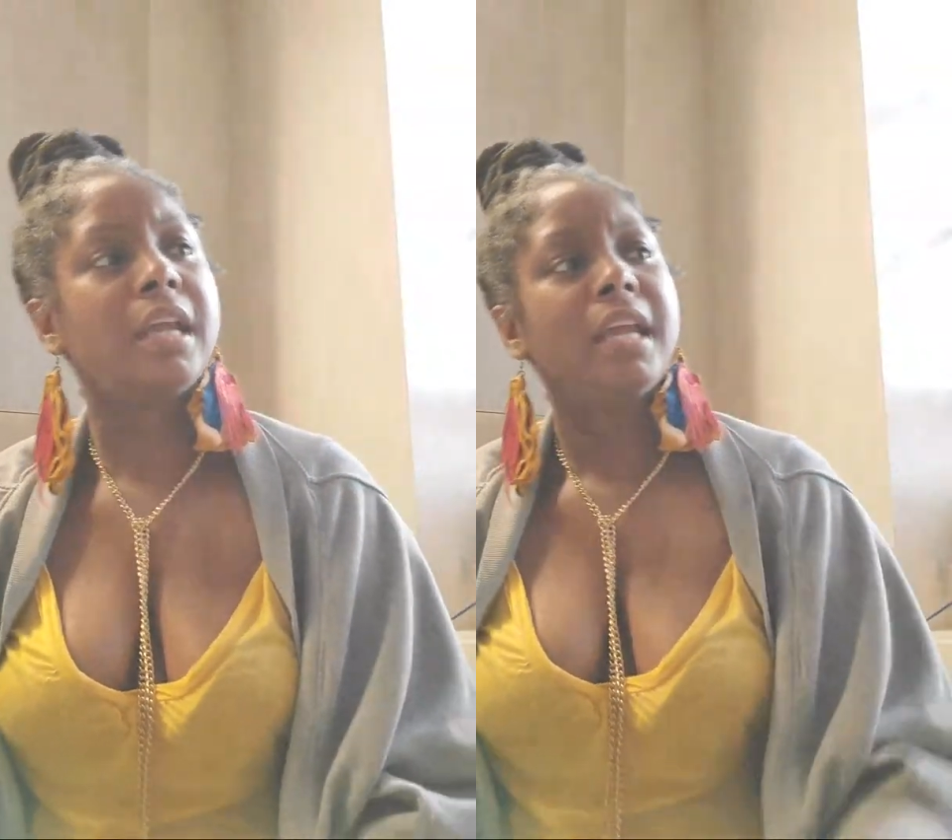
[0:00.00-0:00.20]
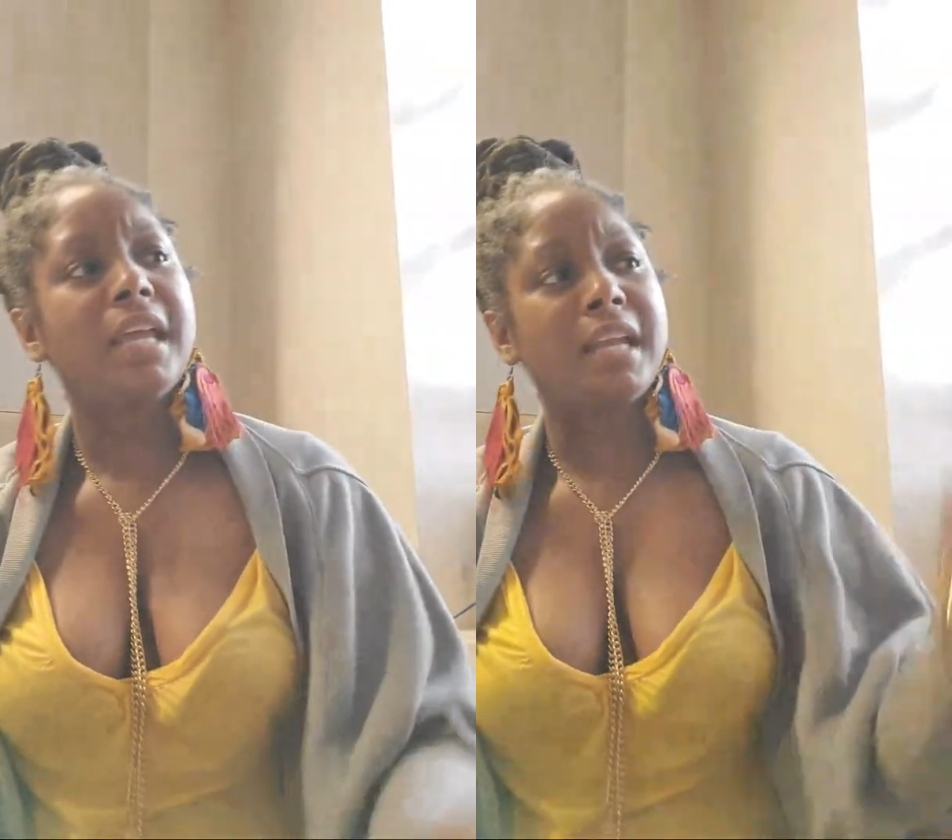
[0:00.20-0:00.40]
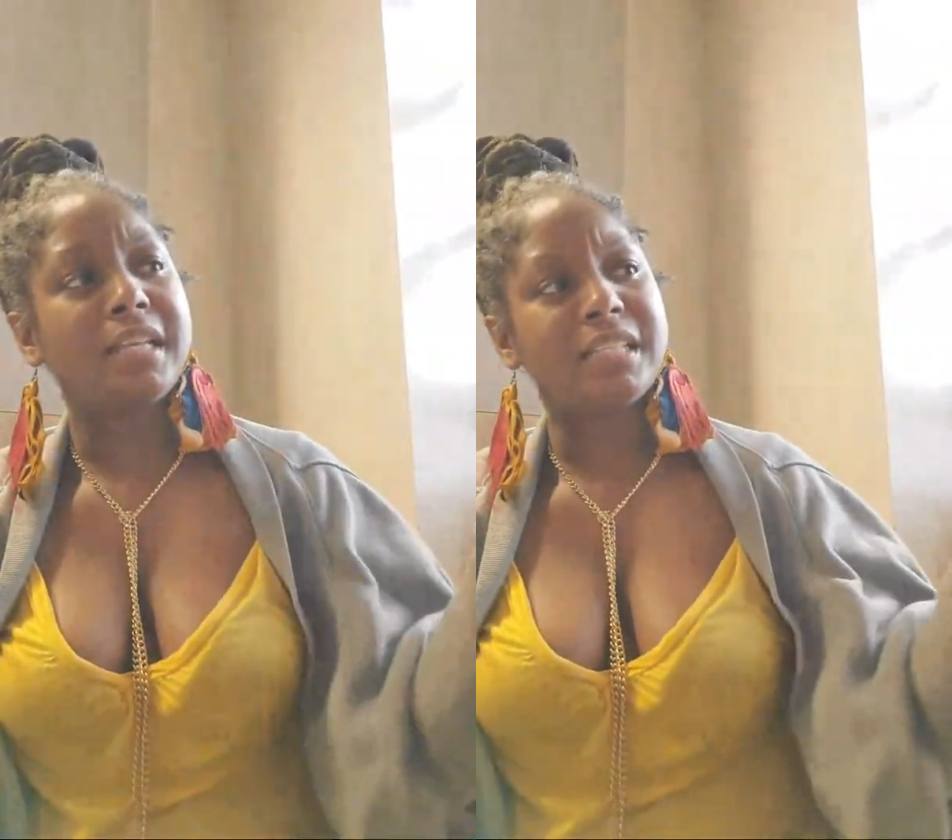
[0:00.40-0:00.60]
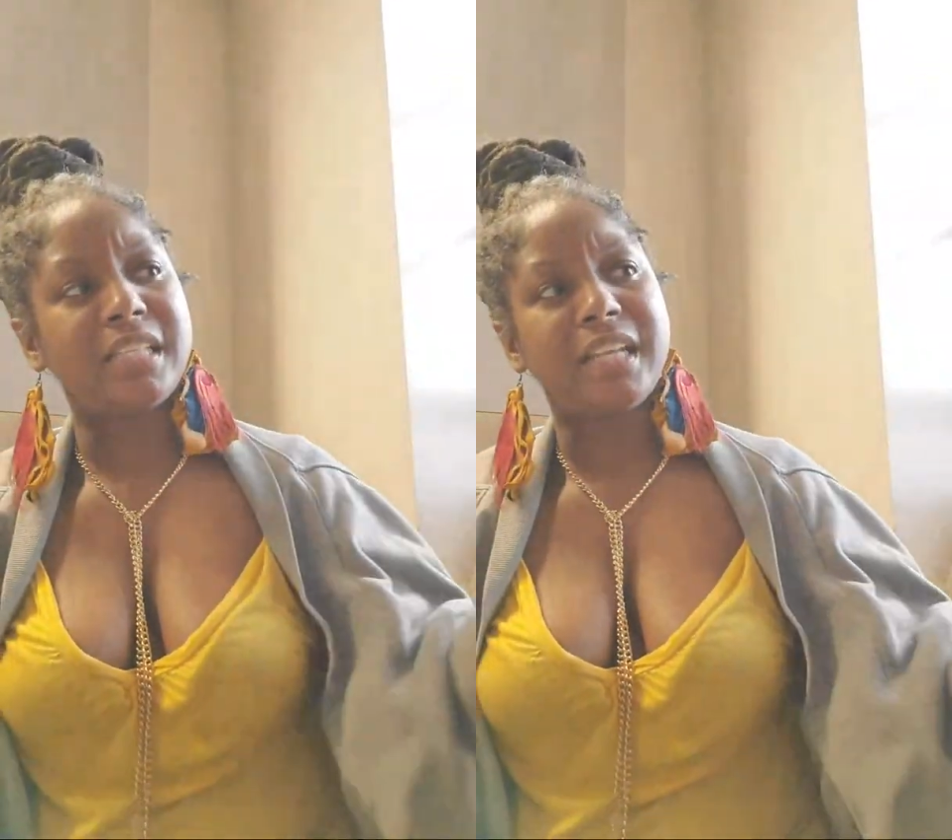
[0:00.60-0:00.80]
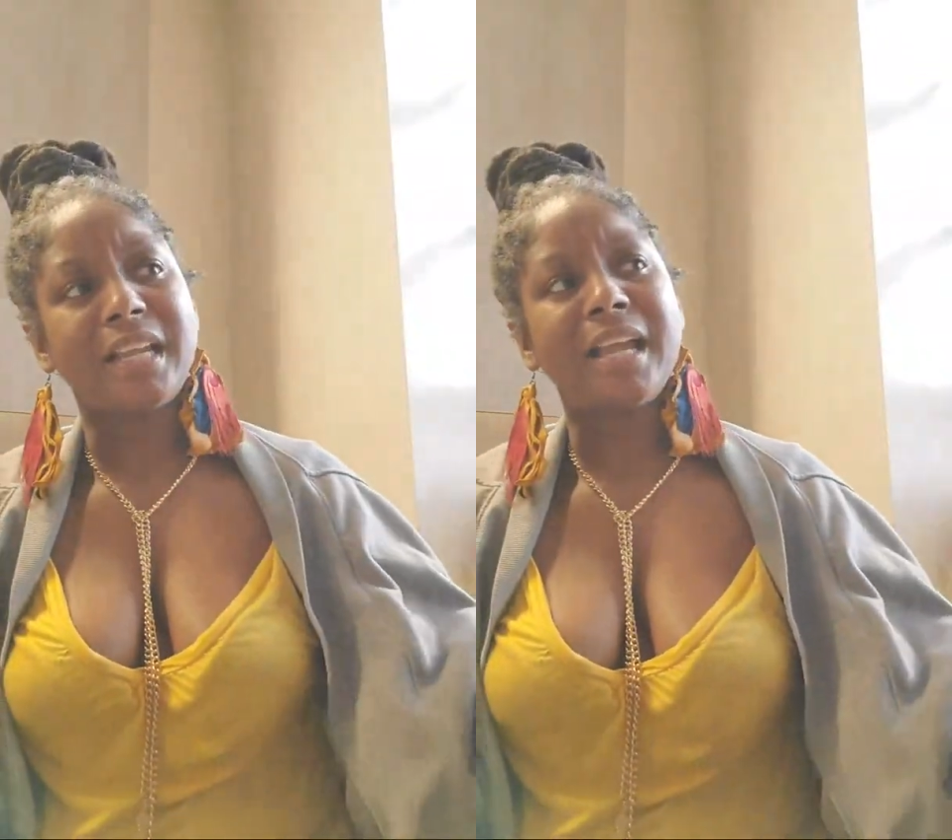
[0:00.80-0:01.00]
and I
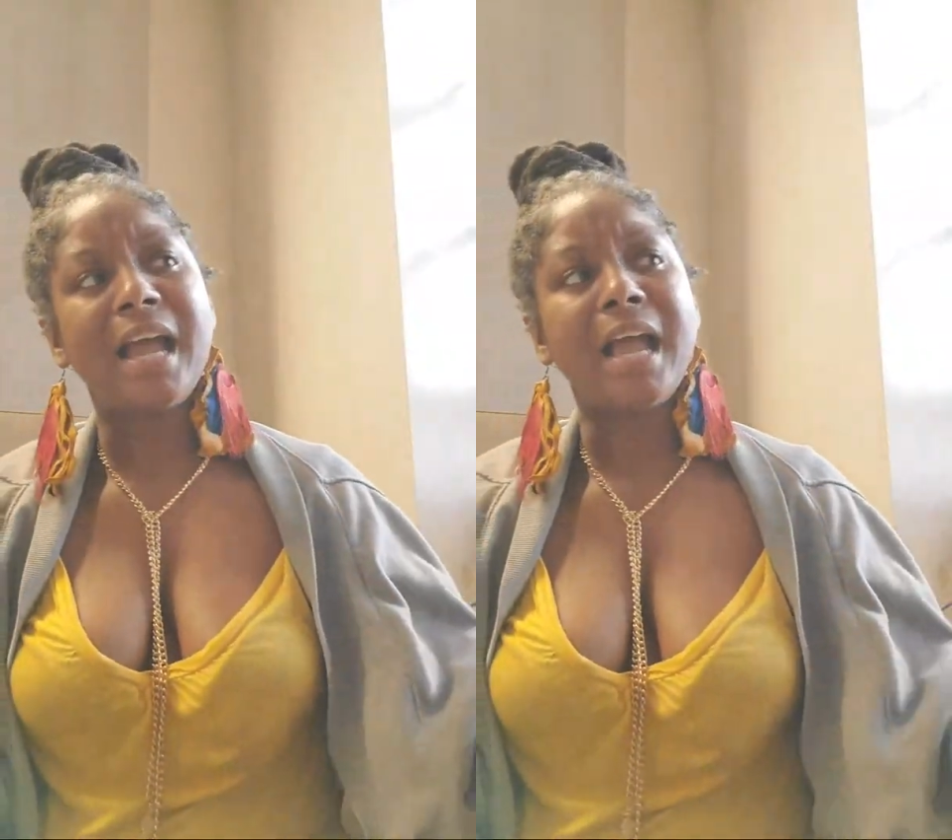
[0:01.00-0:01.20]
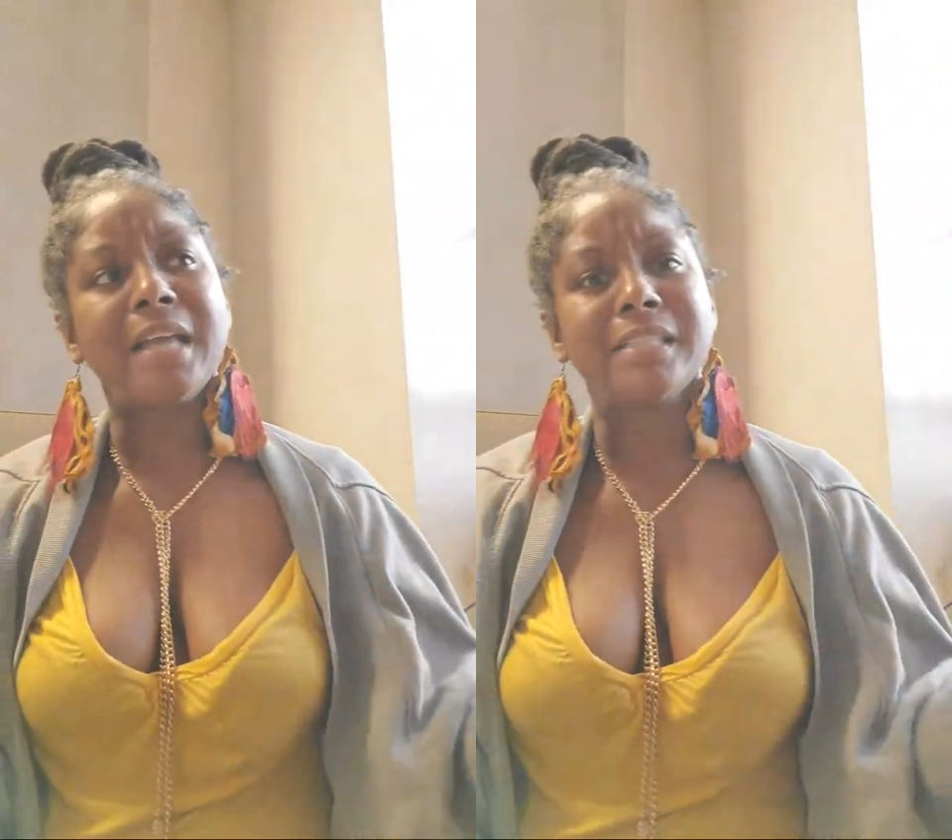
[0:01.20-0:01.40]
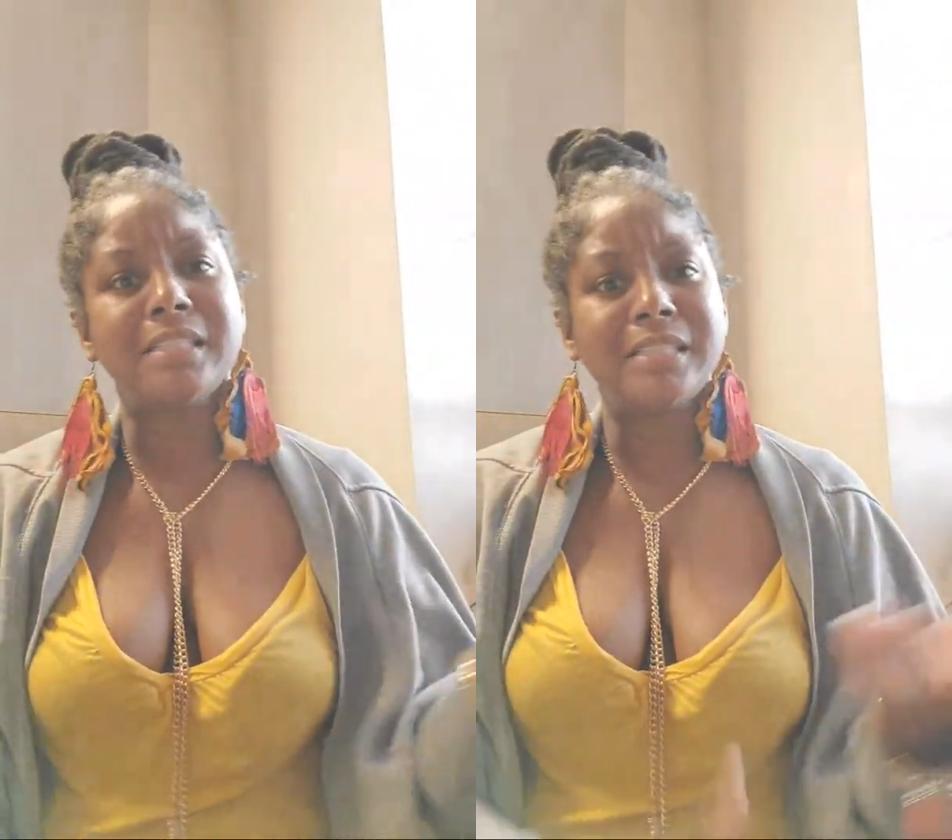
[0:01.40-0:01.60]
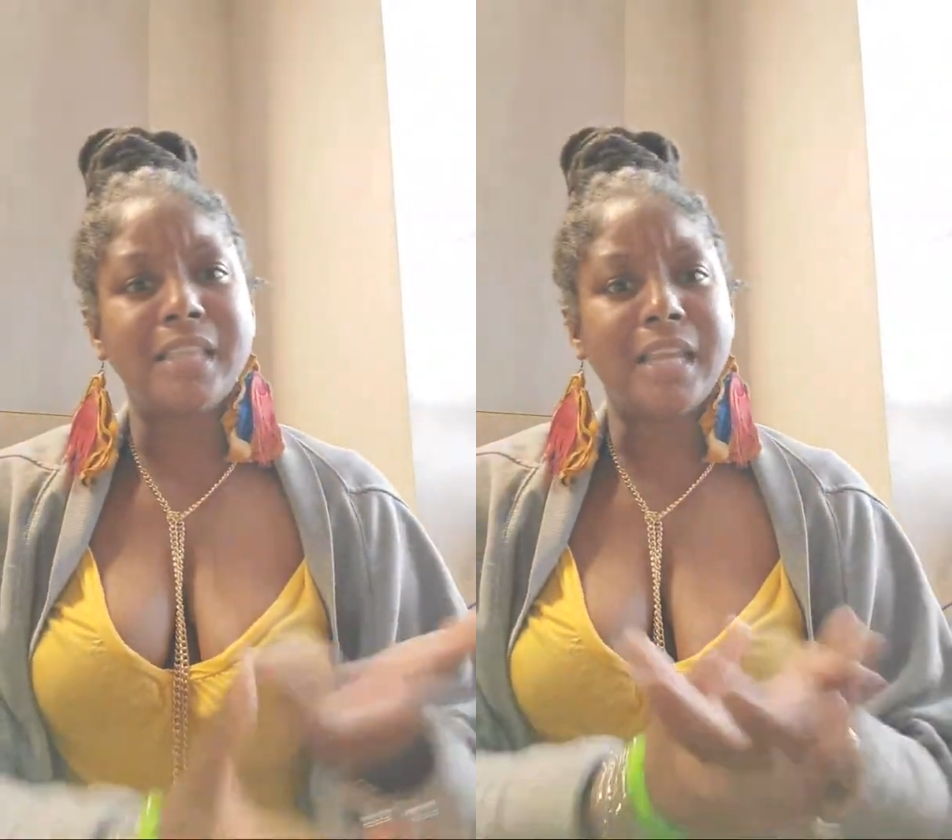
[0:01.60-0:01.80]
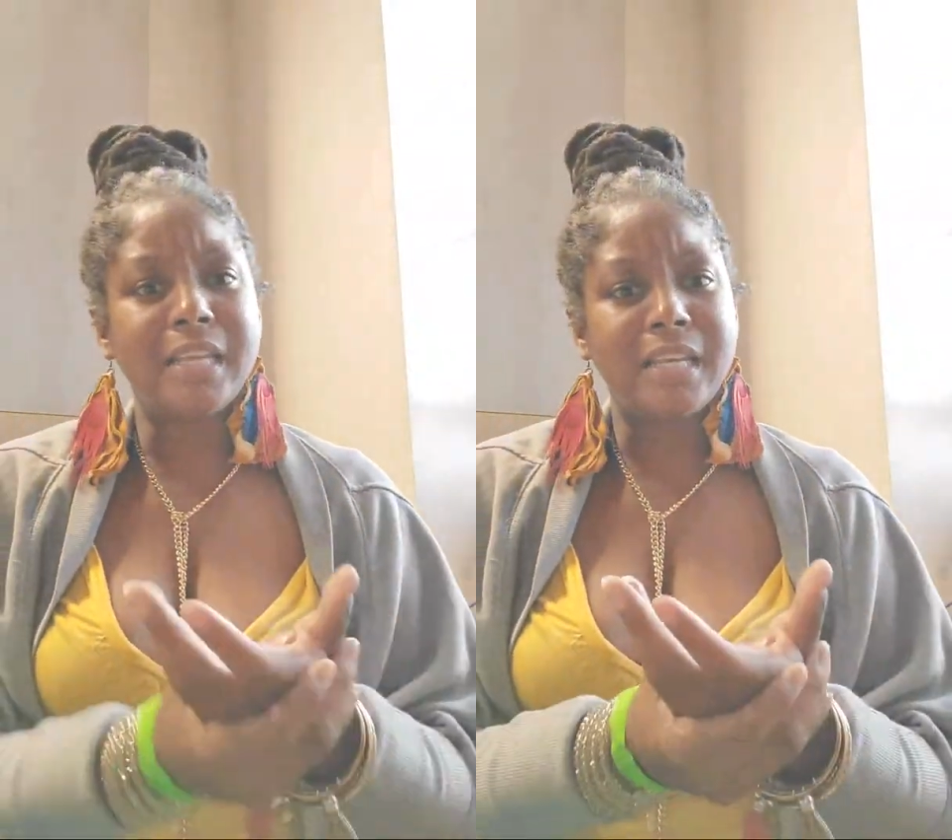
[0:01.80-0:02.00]
seen a guy
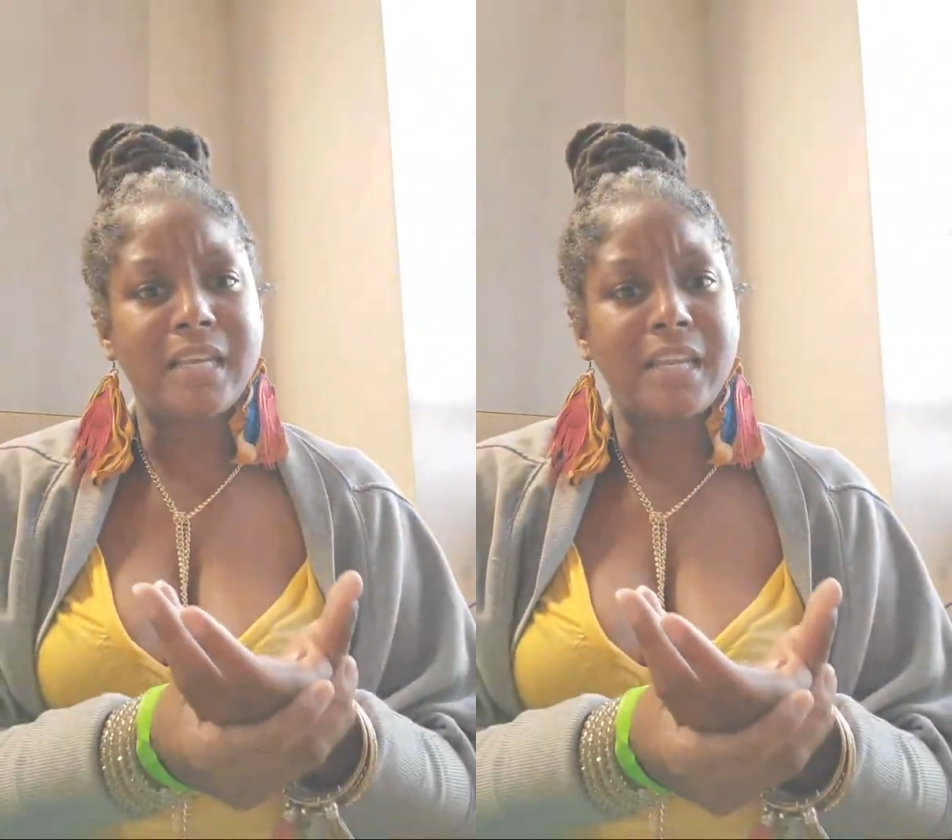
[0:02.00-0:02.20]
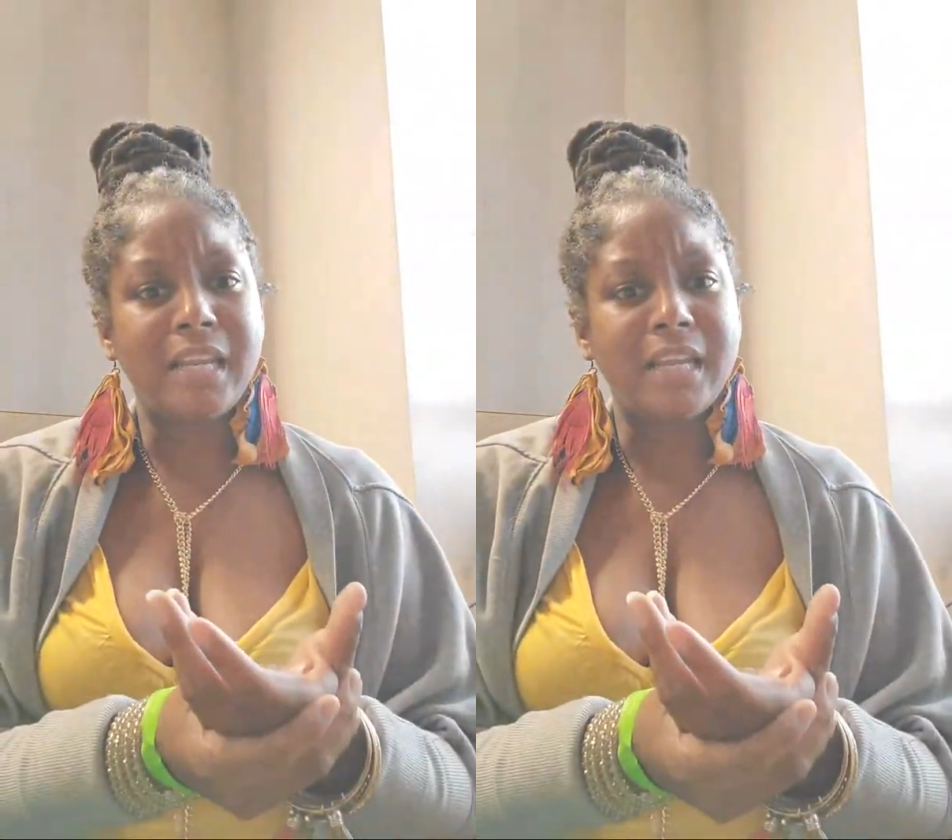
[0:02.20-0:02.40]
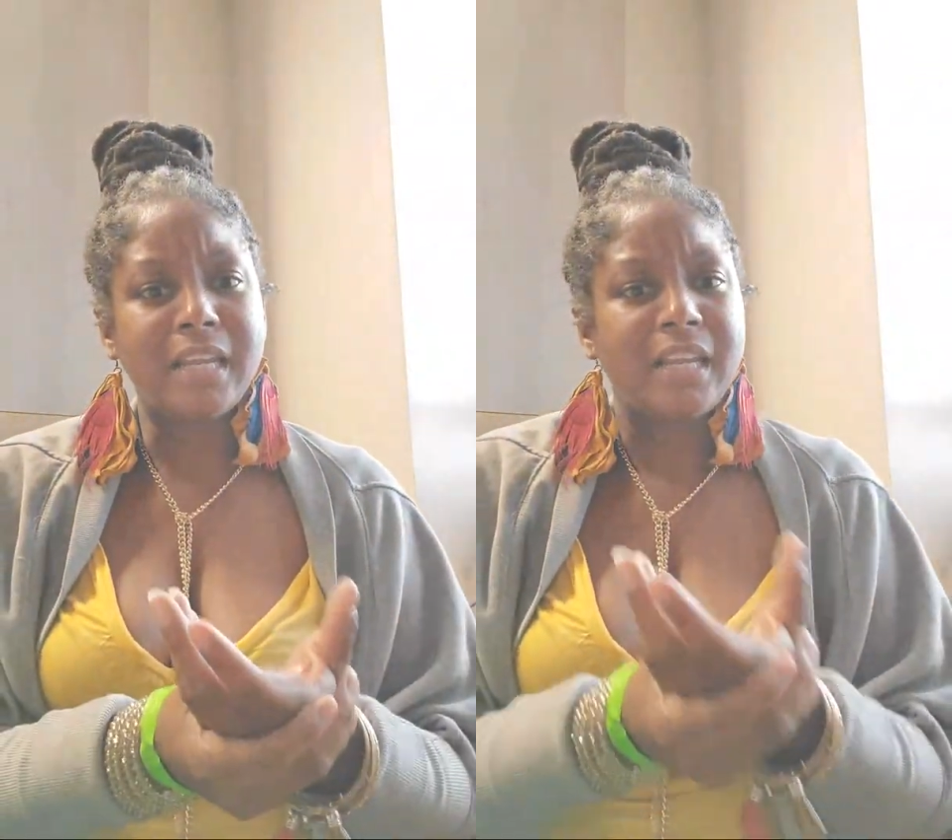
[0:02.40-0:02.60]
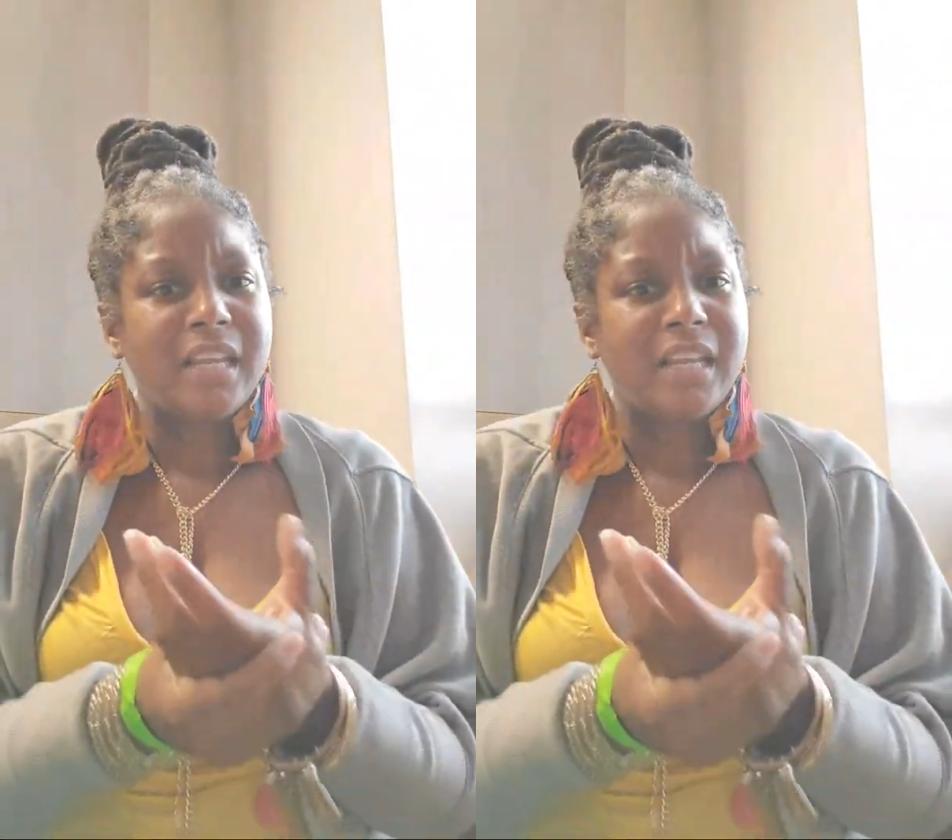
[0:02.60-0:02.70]
standing there